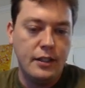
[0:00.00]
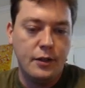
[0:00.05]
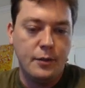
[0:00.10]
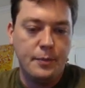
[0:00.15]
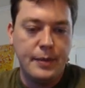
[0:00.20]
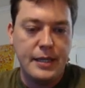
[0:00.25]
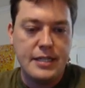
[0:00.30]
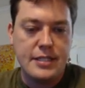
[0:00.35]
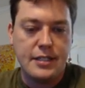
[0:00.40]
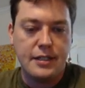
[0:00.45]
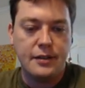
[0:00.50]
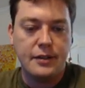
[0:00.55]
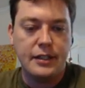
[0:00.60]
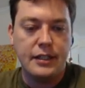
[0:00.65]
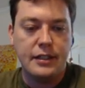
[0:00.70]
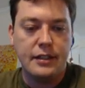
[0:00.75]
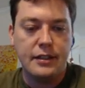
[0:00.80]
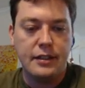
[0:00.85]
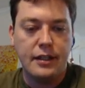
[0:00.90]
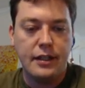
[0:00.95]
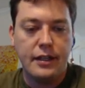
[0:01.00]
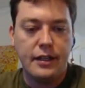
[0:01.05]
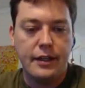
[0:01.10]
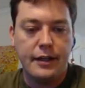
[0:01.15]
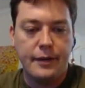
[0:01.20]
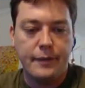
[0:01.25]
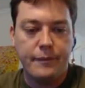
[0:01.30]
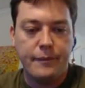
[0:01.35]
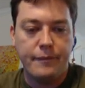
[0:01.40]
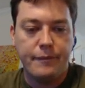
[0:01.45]
basically, in
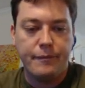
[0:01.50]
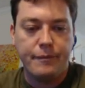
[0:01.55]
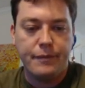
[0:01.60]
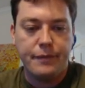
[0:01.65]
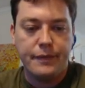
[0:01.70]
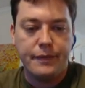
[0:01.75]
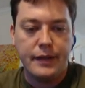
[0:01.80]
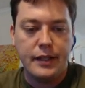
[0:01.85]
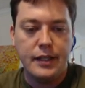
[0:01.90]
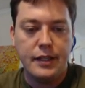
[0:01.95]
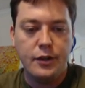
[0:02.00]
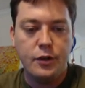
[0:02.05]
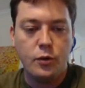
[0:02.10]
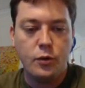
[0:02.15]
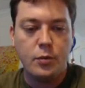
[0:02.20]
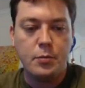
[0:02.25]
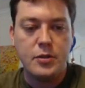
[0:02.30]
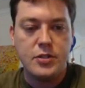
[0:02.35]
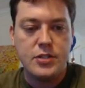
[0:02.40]
a normal